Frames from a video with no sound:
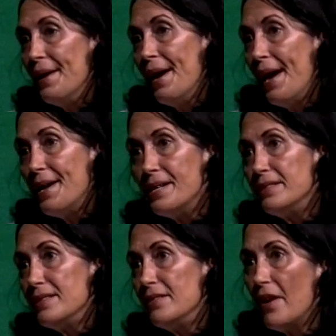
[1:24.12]

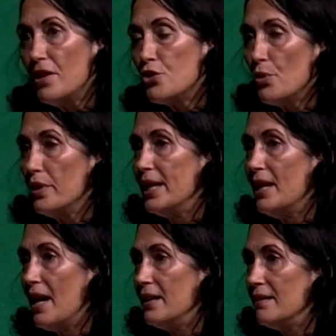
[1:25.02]
And eventually,
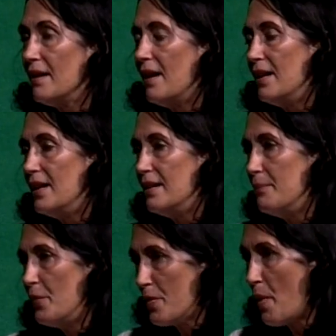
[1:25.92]

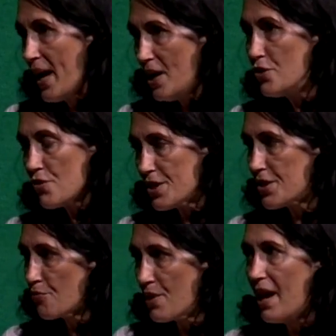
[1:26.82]
with my
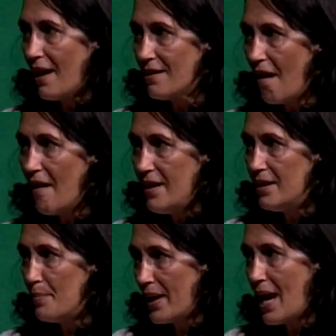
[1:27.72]
interest
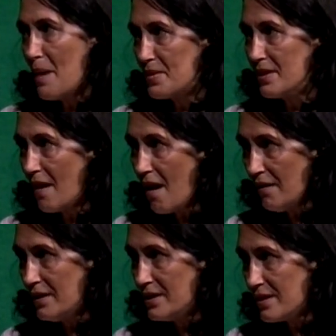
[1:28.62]
reignited by Captain
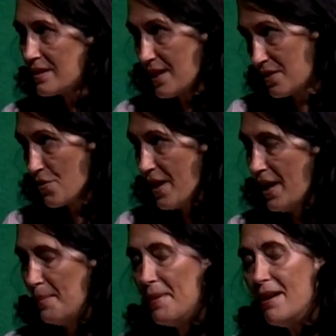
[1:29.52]
Collins, that's her
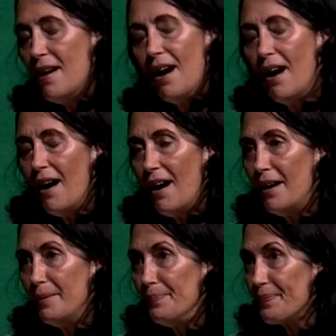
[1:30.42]
name,
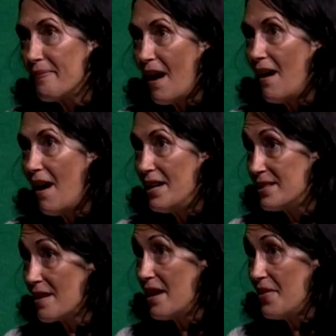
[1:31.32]
I
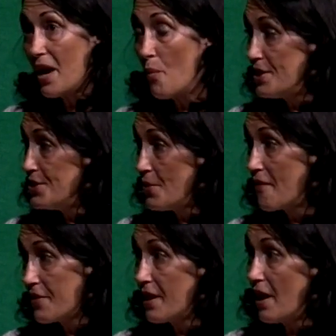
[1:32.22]
decided that I wanted to do
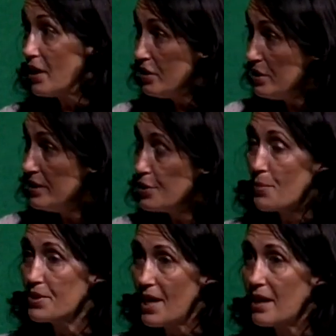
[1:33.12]
everything I could to
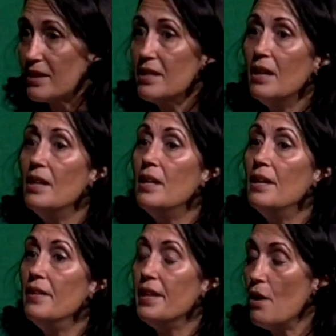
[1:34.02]
protect
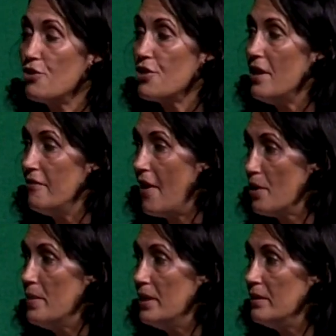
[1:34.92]
the ocean
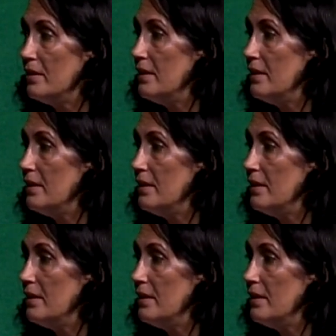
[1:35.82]
environment